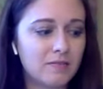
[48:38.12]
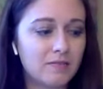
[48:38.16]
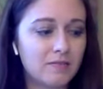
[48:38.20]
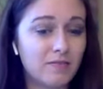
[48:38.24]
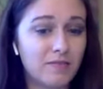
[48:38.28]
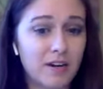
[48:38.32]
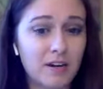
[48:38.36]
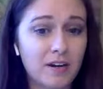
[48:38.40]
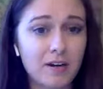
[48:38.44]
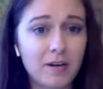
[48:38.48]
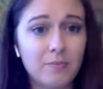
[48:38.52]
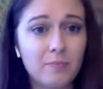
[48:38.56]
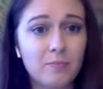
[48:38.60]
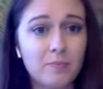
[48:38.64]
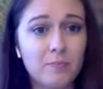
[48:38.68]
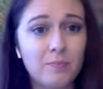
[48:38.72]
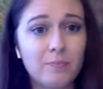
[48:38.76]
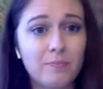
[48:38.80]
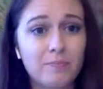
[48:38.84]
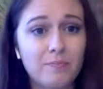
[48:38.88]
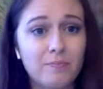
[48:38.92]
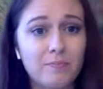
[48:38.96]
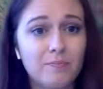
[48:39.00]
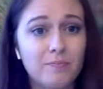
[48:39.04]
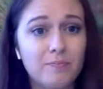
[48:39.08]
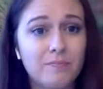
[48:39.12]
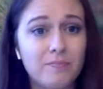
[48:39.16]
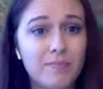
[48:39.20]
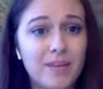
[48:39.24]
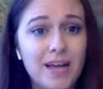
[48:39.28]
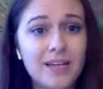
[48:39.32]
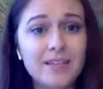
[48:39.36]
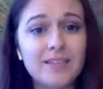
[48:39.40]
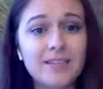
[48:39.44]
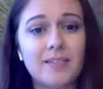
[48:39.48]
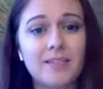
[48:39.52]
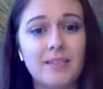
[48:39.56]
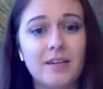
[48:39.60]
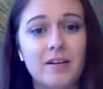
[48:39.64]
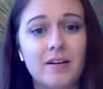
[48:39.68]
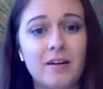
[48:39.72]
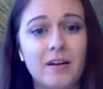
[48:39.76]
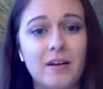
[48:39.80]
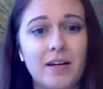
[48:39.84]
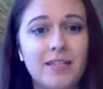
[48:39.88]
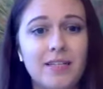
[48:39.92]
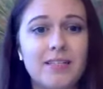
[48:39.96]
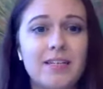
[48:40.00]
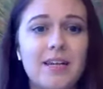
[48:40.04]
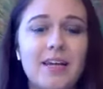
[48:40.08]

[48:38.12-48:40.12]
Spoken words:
very necessary.